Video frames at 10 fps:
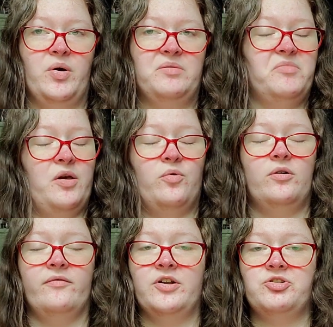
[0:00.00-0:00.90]
but it
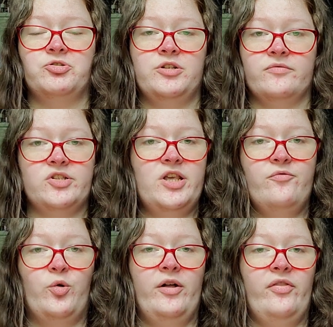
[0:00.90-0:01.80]
will eventually
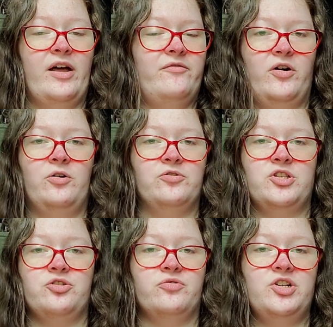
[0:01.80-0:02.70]
receive one that follows
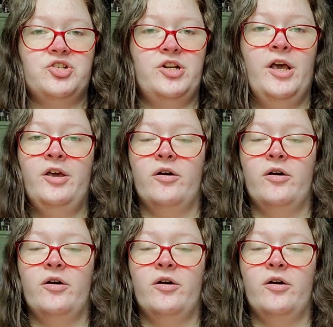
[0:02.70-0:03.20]
the tradition